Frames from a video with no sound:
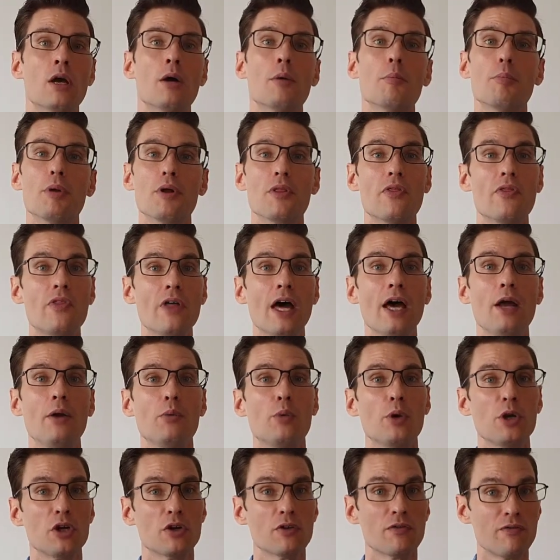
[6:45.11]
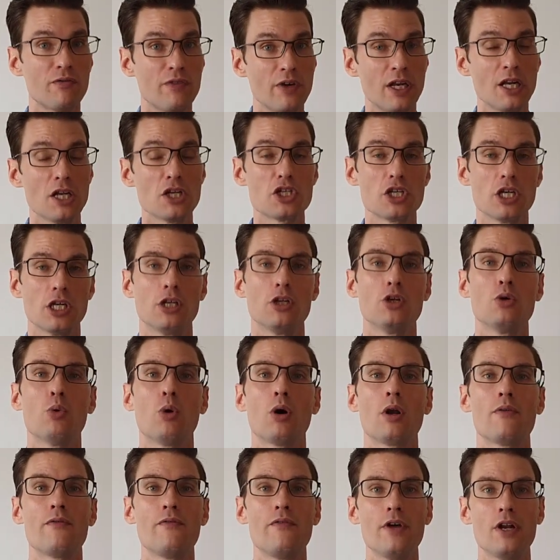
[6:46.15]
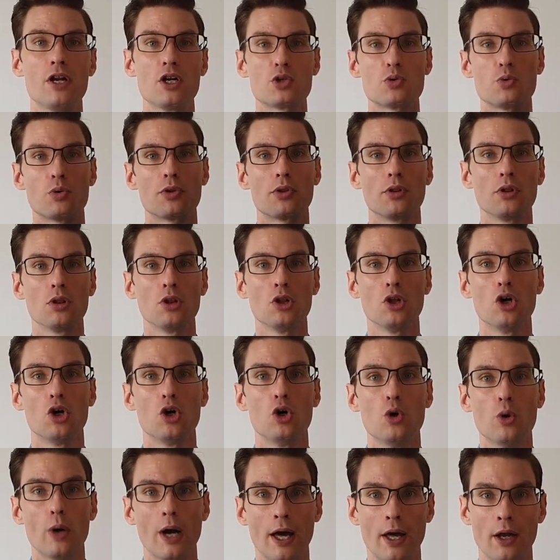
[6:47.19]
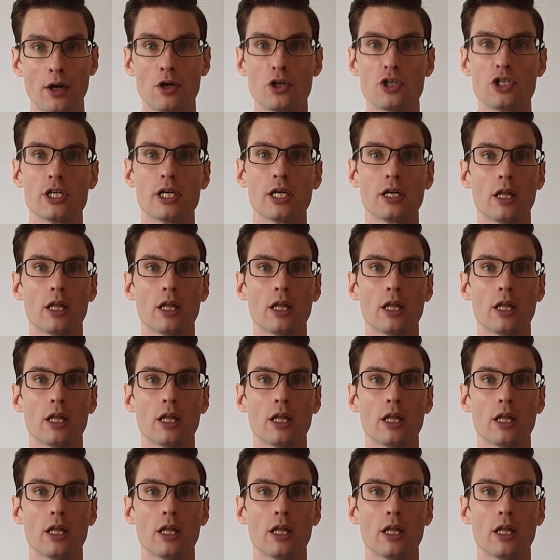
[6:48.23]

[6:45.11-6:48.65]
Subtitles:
But then when you're finishing, you want to finish with low energy,